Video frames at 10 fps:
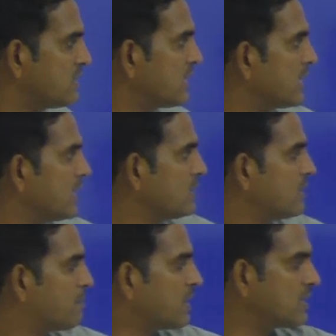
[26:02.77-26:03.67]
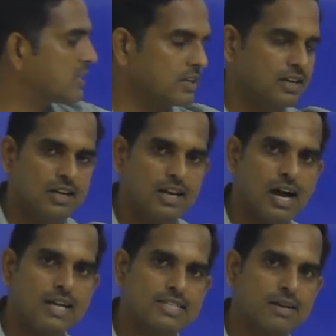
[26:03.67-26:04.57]
the array, the
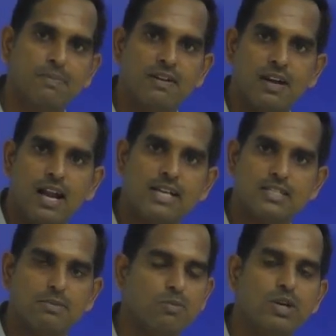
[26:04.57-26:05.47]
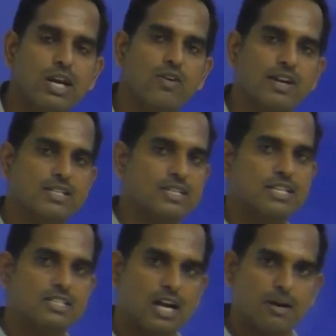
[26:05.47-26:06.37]
last memory location
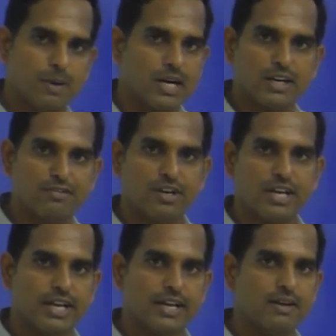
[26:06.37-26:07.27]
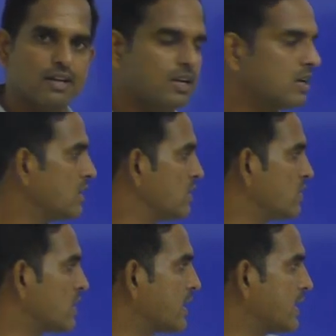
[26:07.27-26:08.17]
is not part of your array.
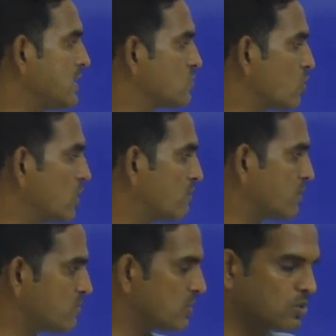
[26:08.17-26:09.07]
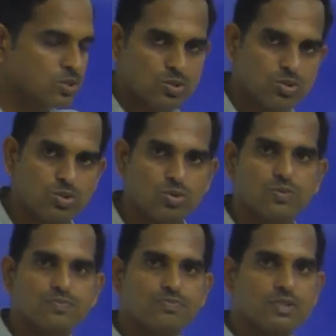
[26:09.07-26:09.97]
Your array is only from 0 to 2.
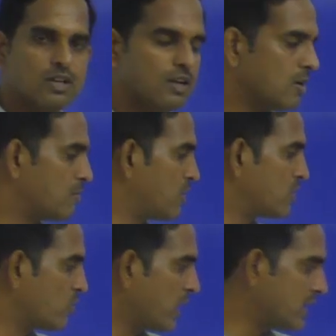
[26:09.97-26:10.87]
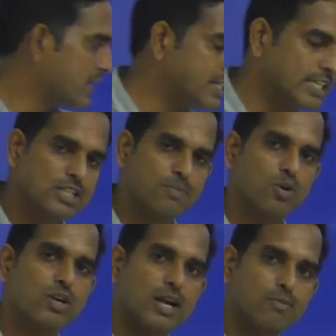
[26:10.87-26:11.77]
But while writing the
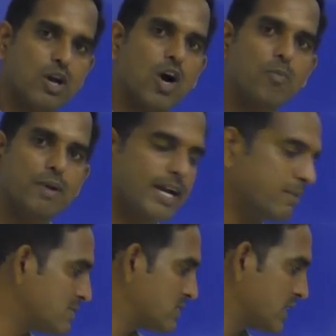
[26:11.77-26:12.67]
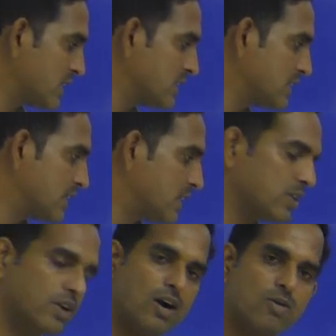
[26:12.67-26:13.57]
program, you have made a mistake
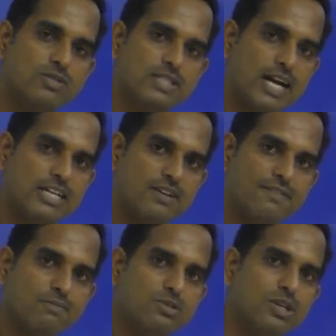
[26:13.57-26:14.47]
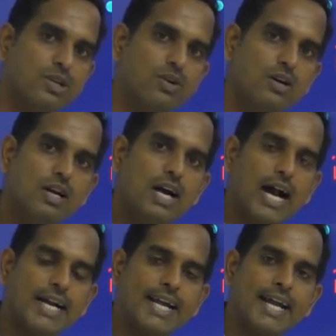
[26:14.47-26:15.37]
that you have started from 0
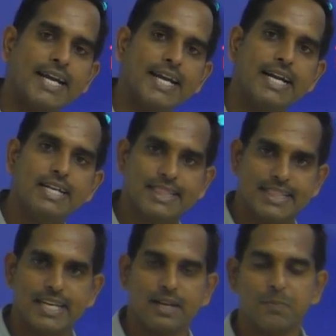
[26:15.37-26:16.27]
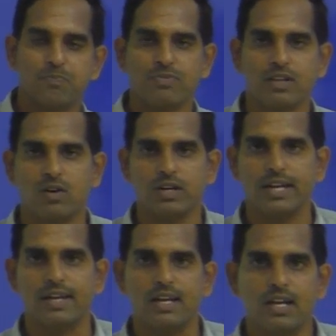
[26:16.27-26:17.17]
and ended at 3.
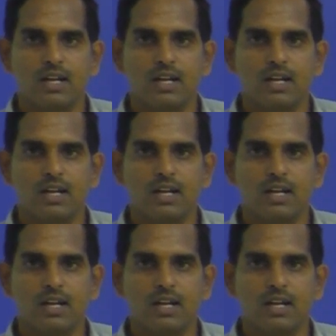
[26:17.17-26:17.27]
Okay.